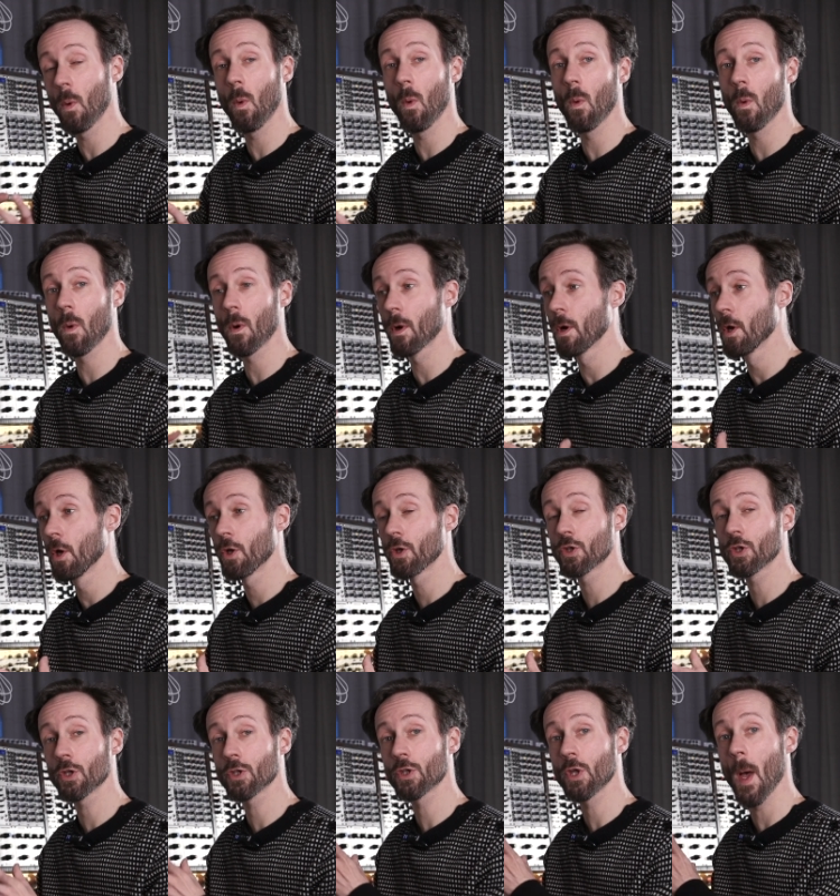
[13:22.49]
or
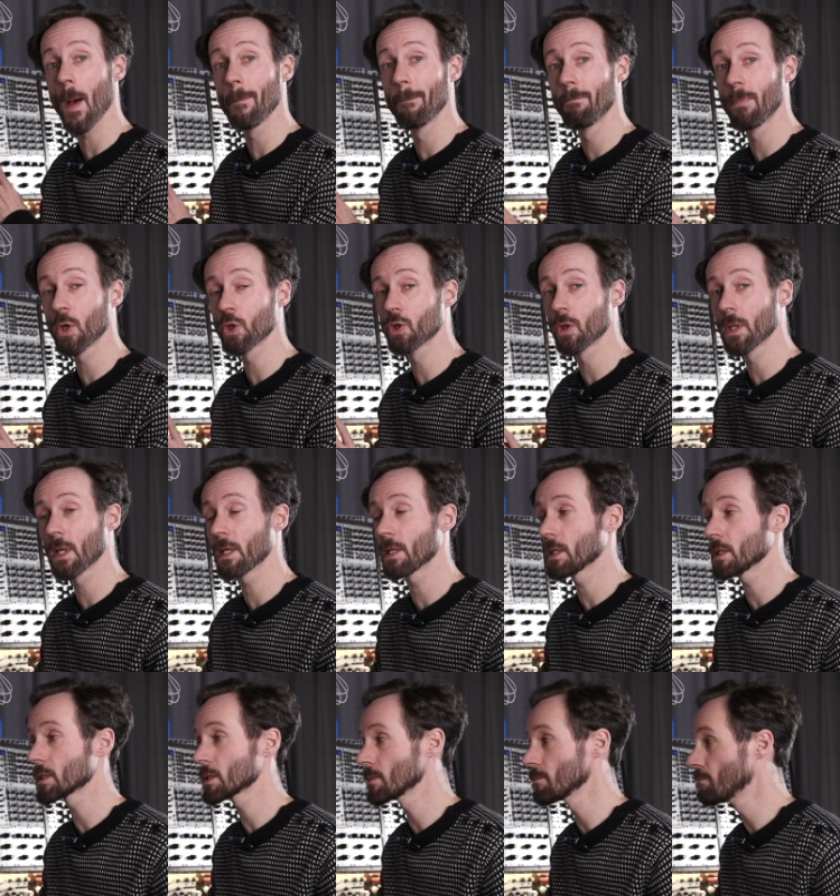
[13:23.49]
just
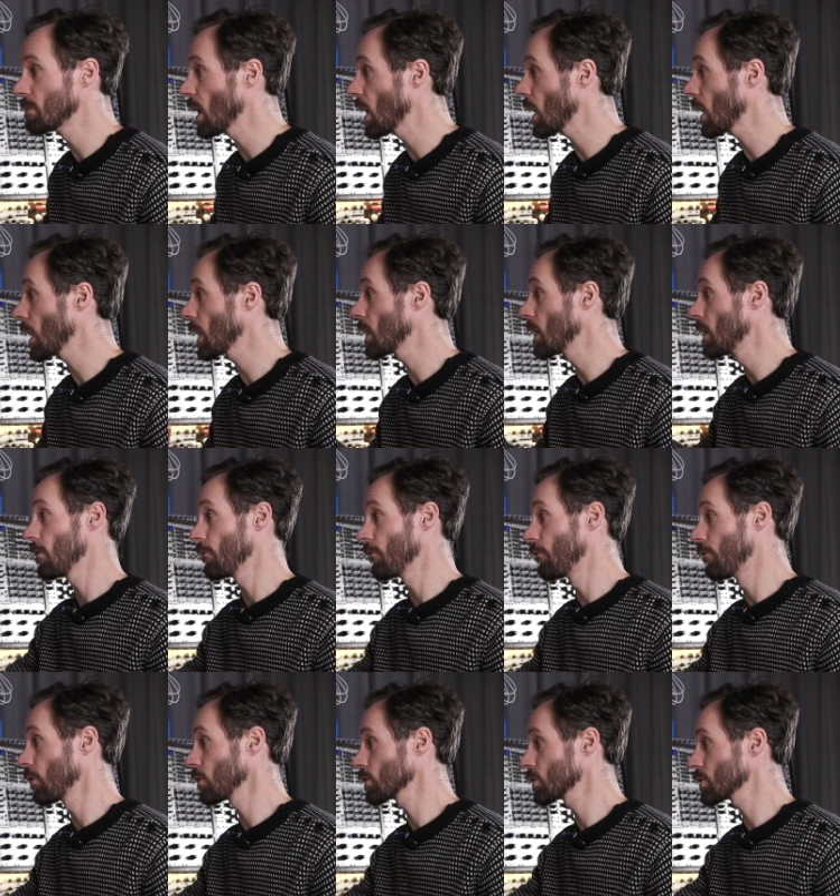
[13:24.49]
modulated by
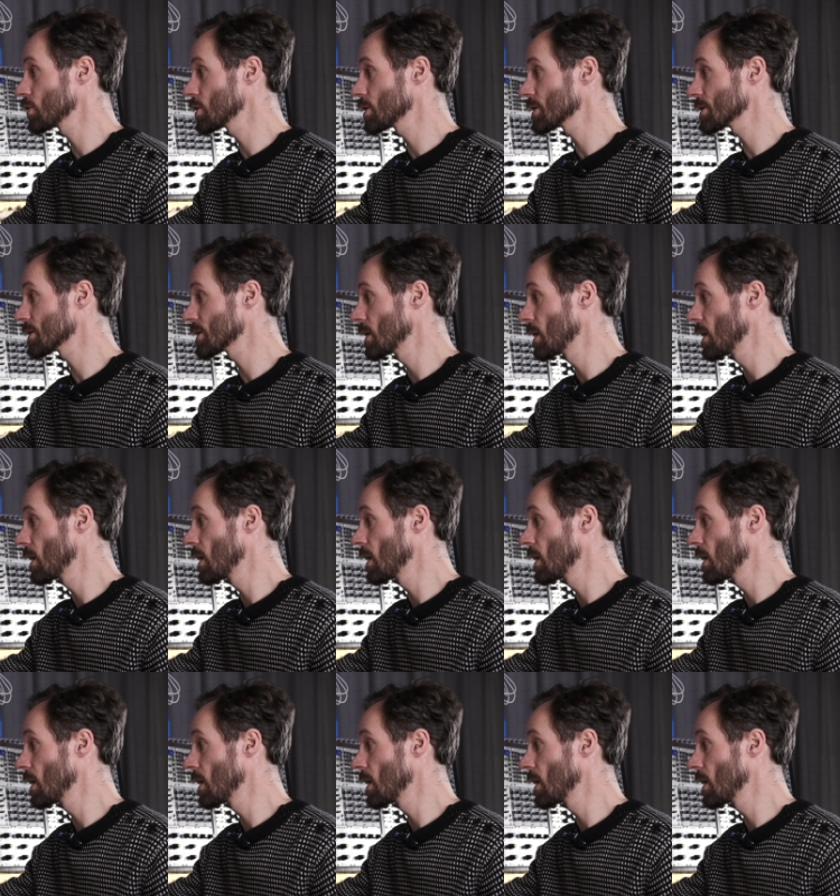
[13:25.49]
voltages.